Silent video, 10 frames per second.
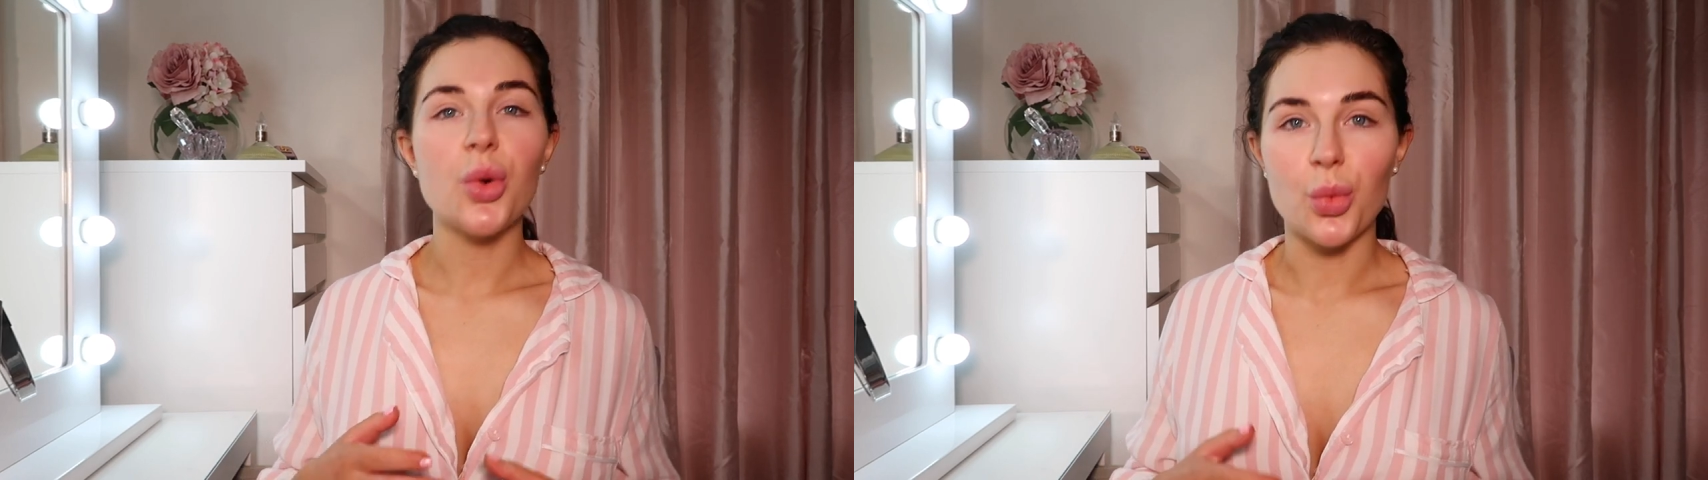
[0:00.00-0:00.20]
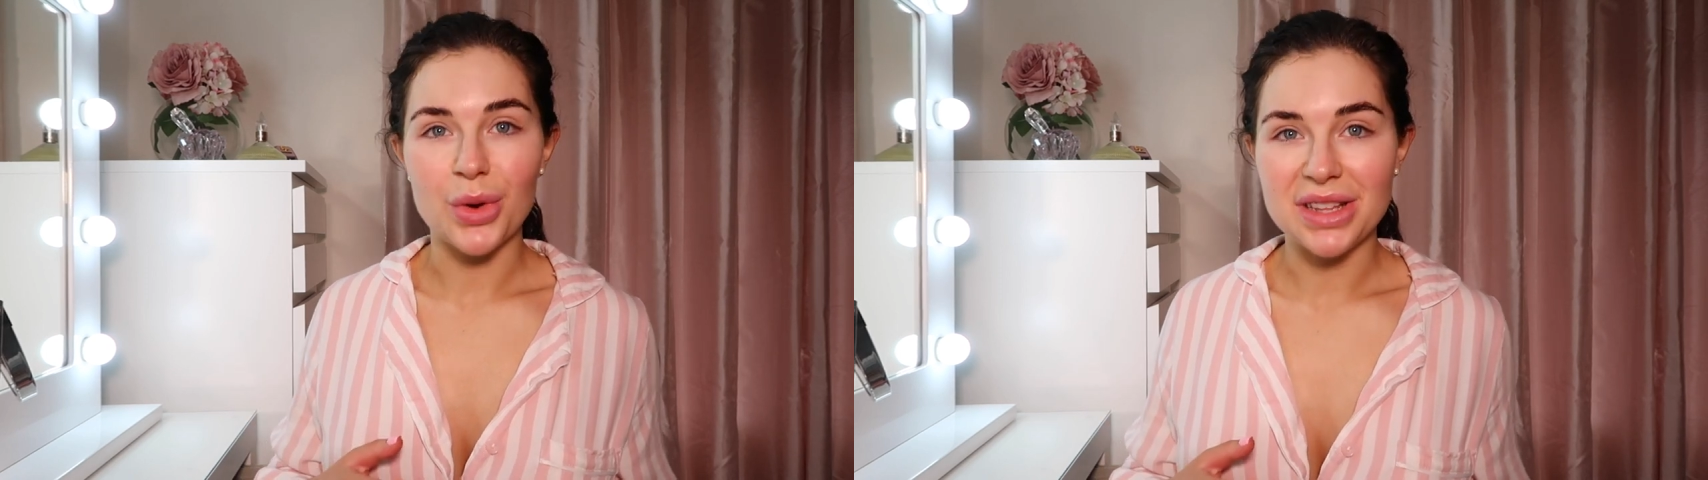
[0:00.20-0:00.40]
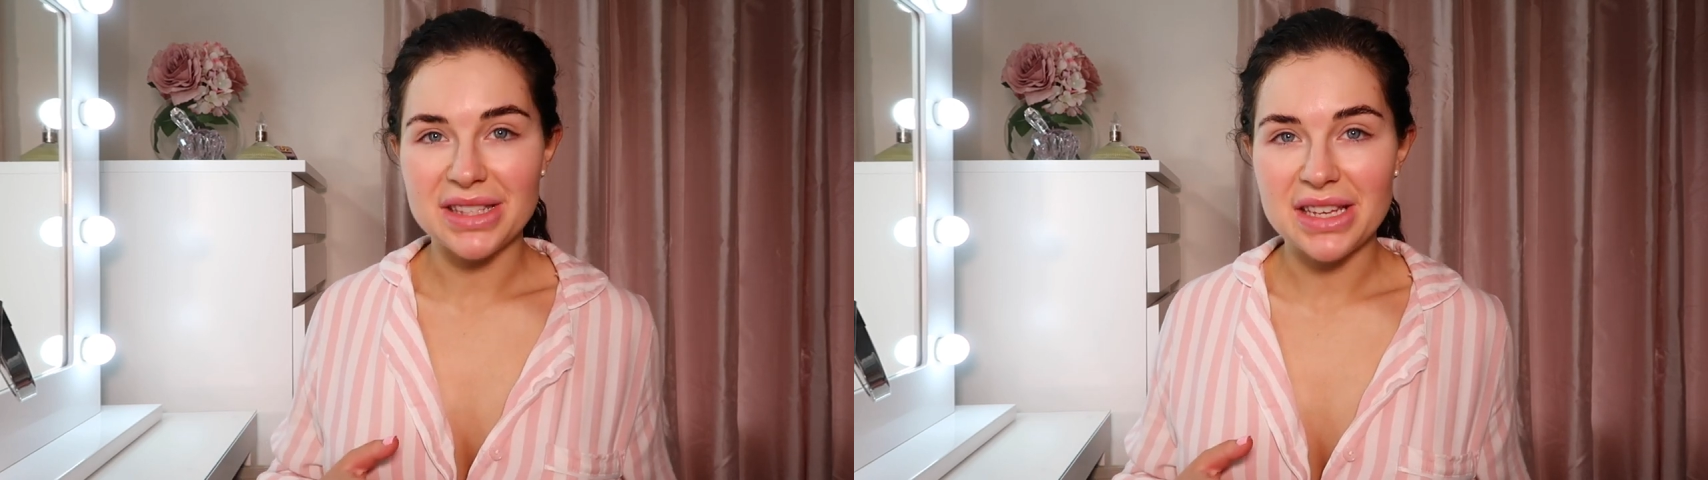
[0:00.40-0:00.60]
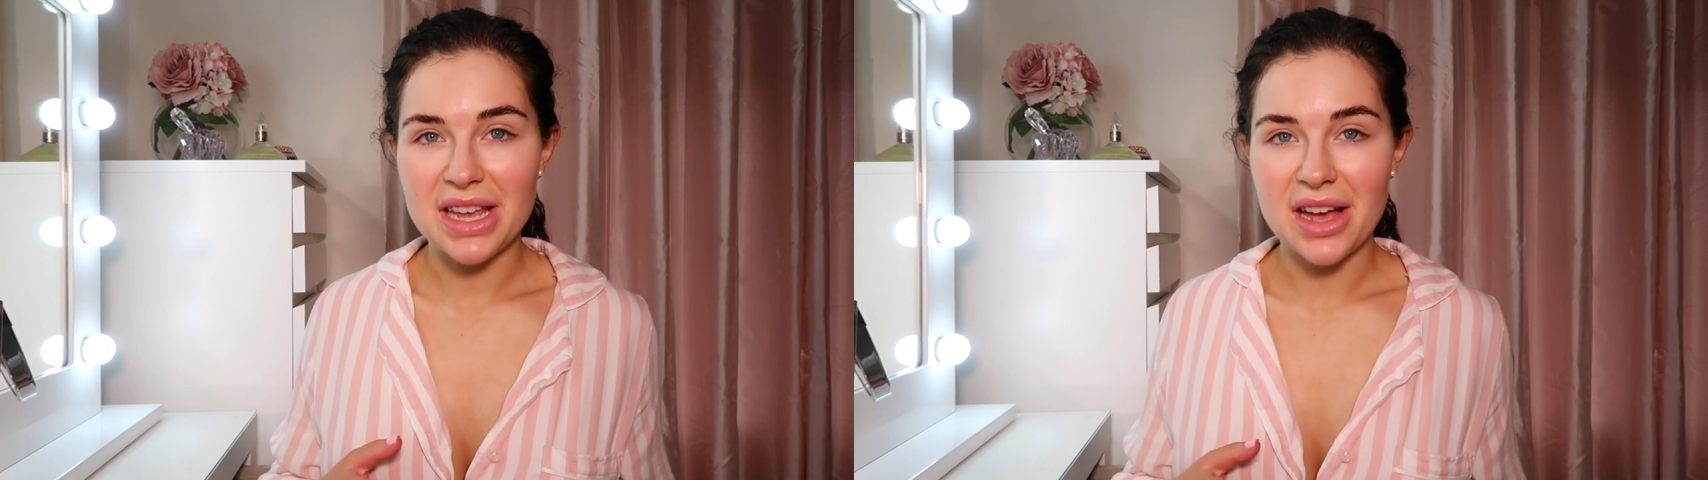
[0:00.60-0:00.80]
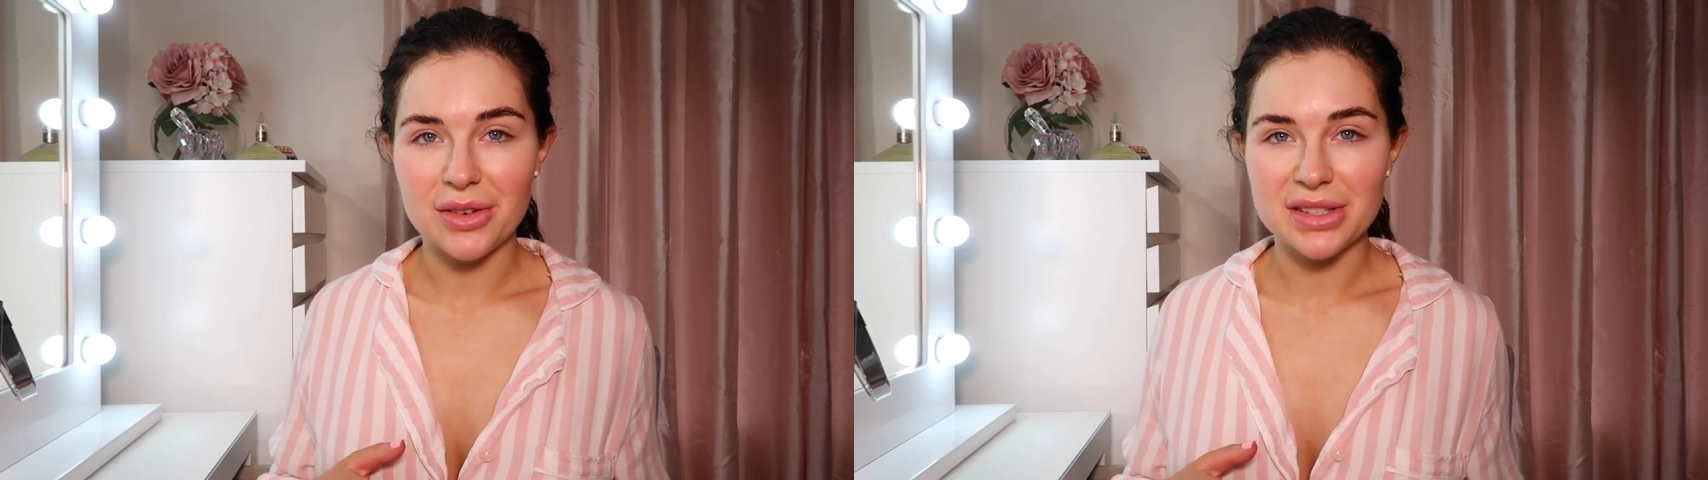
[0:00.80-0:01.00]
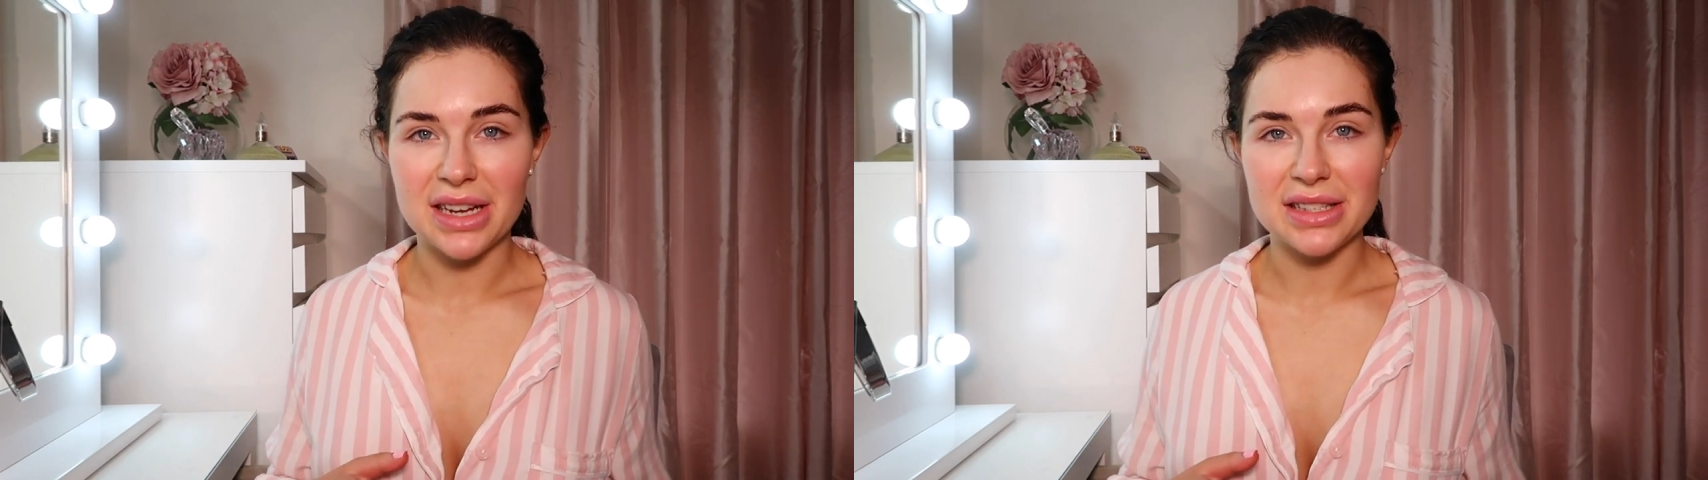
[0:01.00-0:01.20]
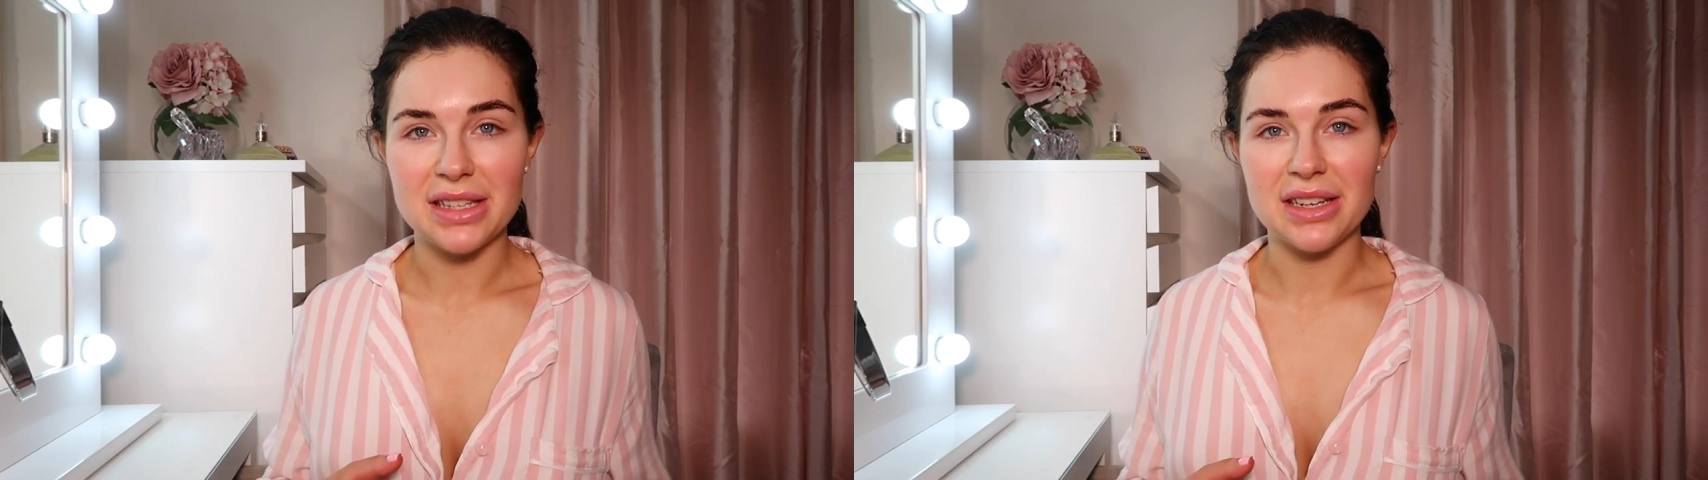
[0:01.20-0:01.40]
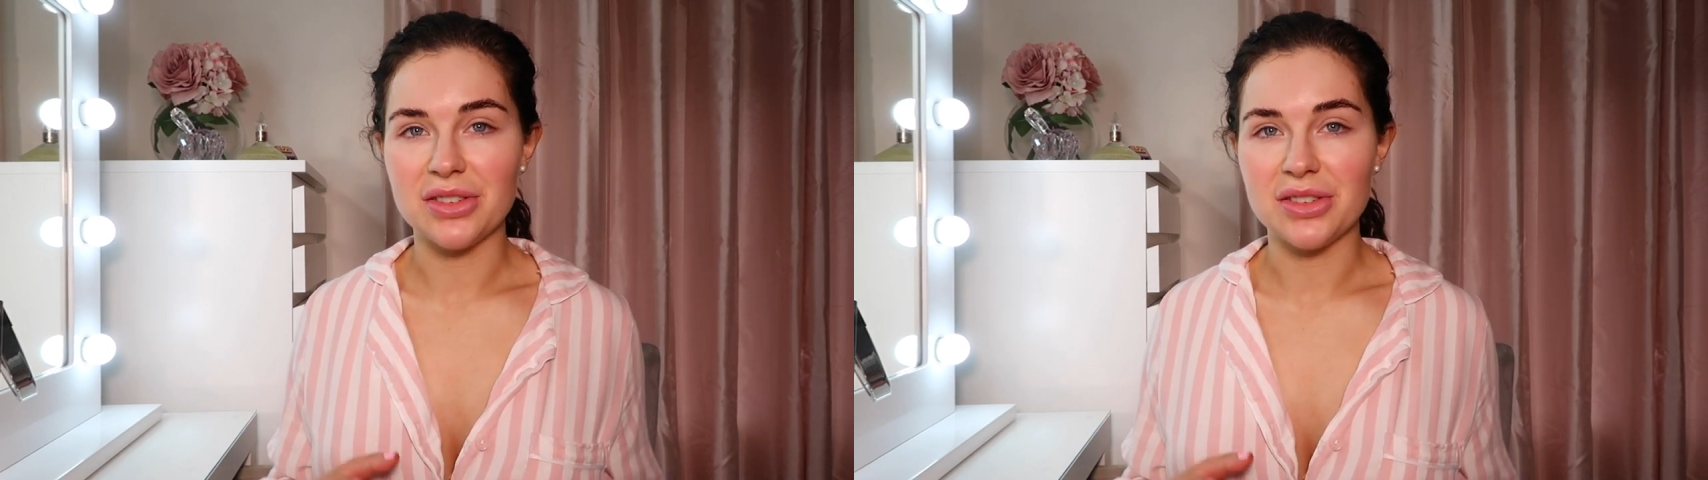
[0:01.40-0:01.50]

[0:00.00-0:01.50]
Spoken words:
windy outside today,